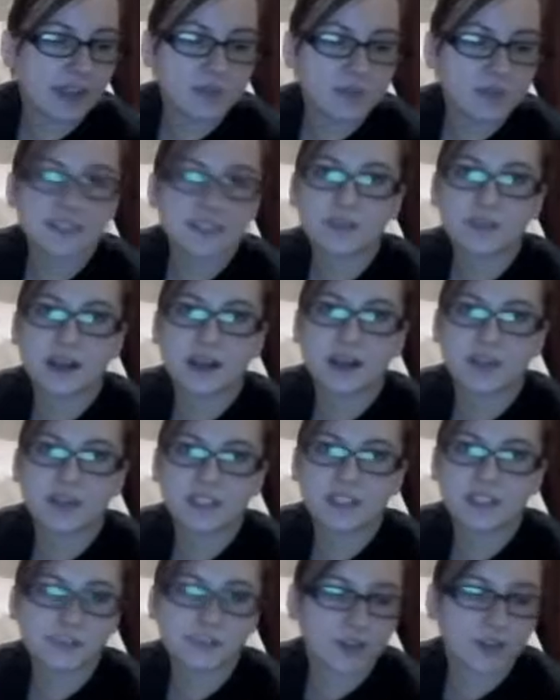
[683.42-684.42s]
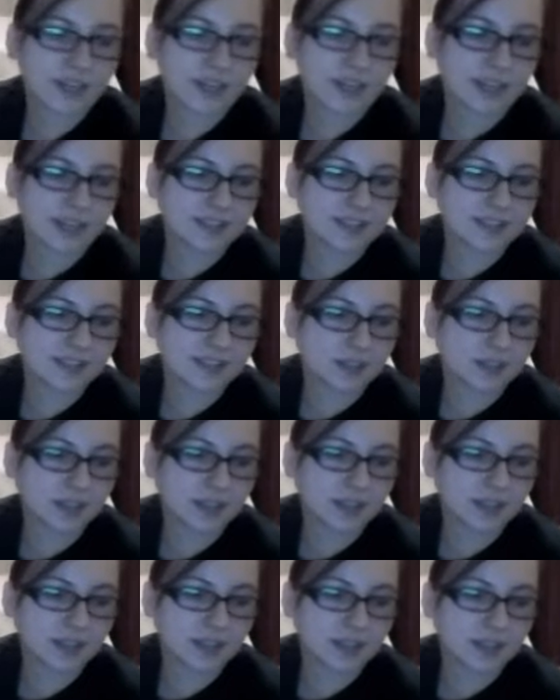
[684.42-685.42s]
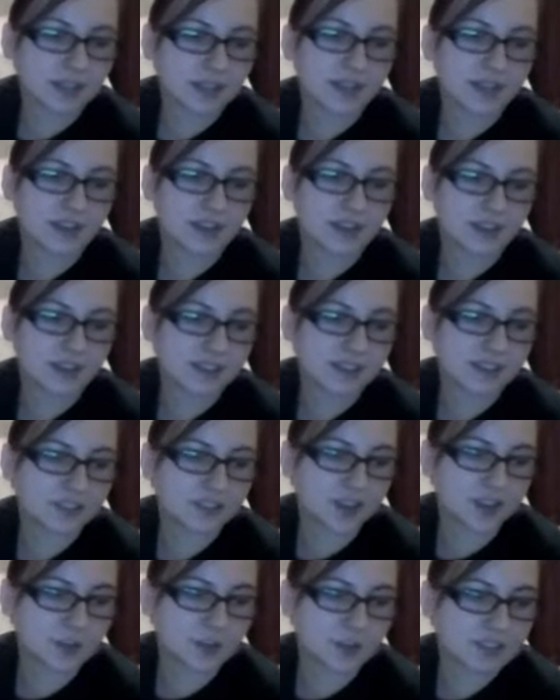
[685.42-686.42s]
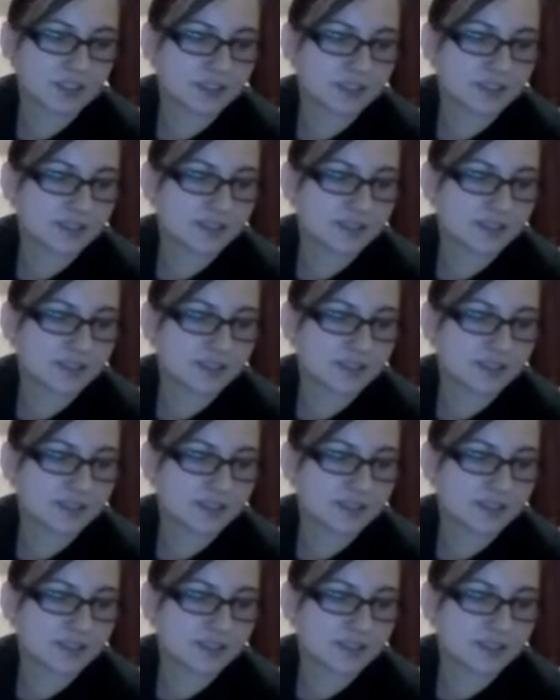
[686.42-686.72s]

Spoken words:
and the pelvis for any instability, tenderness, and crepitus.